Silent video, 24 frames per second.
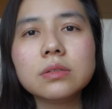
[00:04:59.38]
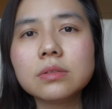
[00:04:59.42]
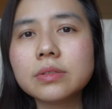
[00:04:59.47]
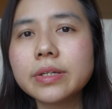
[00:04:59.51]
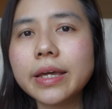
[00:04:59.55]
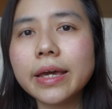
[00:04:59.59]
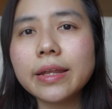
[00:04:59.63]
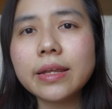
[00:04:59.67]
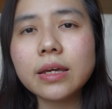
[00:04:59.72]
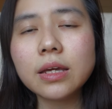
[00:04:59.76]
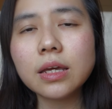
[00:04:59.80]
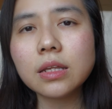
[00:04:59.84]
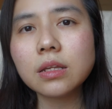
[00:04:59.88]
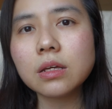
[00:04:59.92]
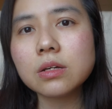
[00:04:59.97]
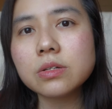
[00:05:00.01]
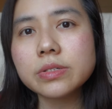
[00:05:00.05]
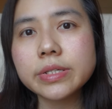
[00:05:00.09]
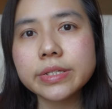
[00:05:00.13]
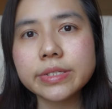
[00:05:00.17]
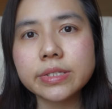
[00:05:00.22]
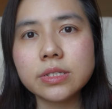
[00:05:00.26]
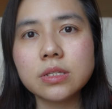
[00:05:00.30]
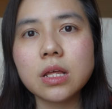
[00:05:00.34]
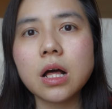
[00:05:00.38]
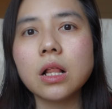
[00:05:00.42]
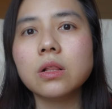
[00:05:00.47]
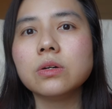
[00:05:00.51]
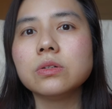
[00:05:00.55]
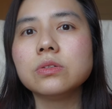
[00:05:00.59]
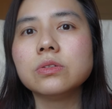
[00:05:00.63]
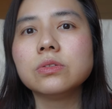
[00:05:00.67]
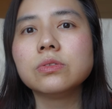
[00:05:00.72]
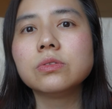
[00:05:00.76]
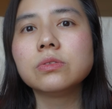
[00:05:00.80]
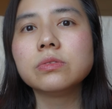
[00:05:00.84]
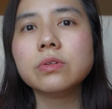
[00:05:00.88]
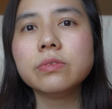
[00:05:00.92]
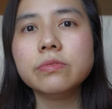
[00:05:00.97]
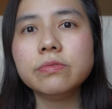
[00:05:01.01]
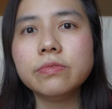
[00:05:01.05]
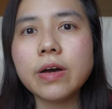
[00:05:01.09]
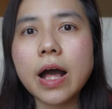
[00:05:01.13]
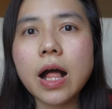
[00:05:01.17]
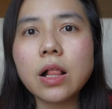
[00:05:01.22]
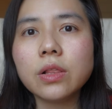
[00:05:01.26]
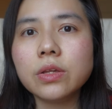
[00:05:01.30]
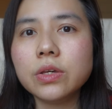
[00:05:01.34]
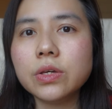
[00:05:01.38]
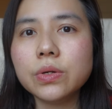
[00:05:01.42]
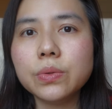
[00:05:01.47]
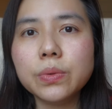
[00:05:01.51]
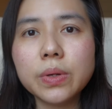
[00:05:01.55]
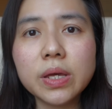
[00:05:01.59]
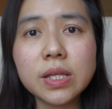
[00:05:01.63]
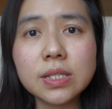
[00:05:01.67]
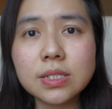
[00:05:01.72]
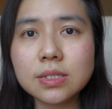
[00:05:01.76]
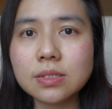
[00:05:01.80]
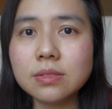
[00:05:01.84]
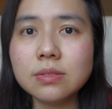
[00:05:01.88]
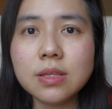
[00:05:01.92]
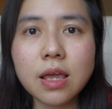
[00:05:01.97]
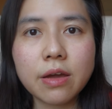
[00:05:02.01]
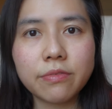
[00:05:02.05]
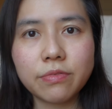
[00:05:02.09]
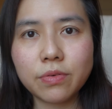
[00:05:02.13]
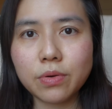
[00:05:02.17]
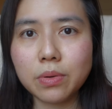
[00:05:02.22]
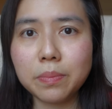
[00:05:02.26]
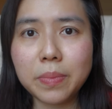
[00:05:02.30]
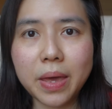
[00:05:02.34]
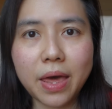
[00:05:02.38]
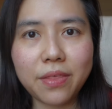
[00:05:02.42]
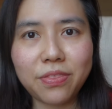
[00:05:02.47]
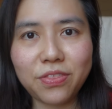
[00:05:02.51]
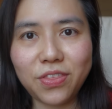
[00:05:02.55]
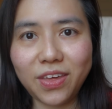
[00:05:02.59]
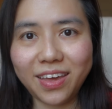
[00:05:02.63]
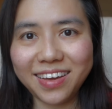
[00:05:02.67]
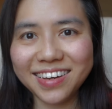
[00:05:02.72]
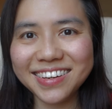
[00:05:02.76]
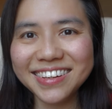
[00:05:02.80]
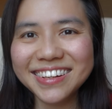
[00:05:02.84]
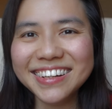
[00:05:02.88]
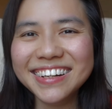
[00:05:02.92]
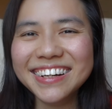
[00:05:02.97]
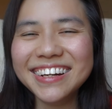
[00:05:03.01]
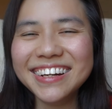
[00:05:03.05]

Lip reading: getting another $60 value, it's never a bad thing.